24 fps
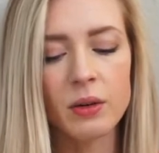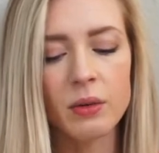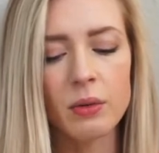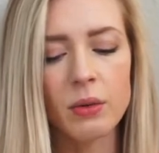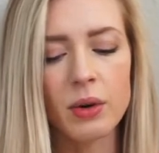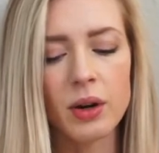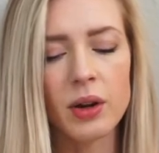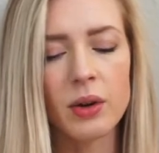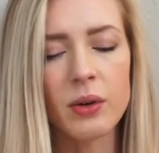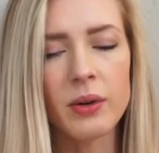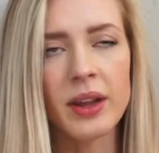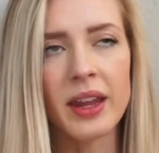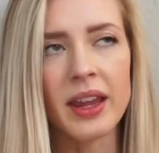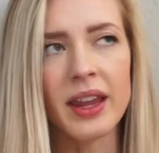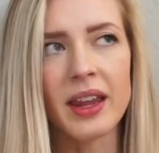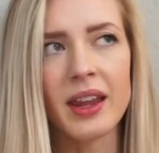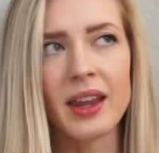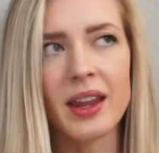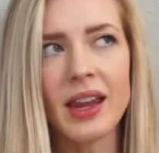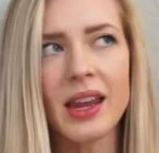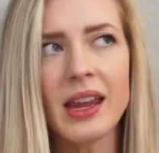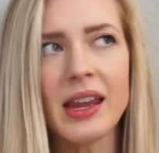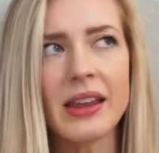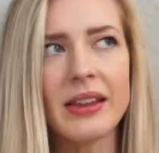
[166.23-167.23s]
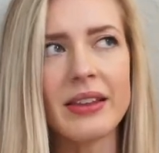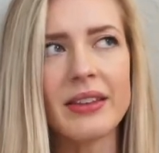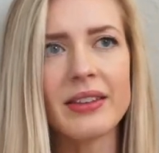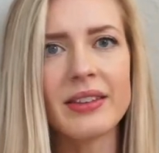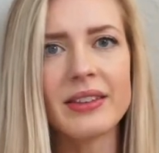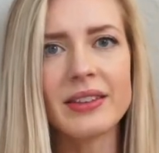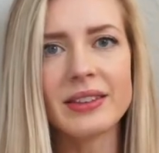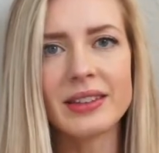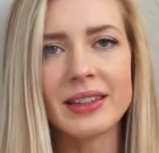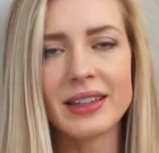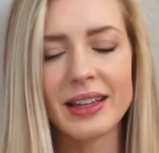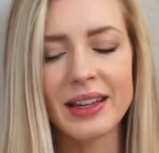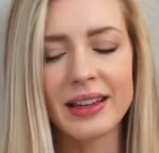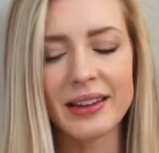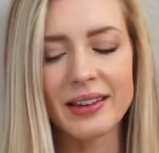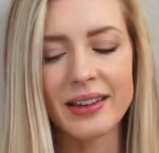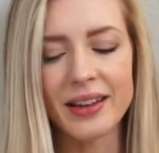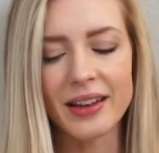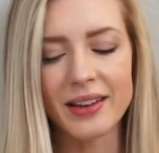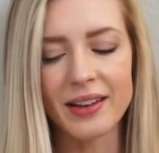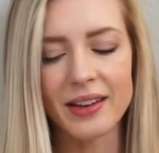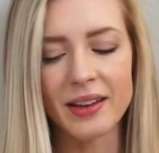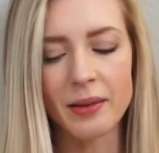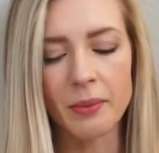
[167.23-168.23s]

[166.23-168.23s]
We're going east, he said to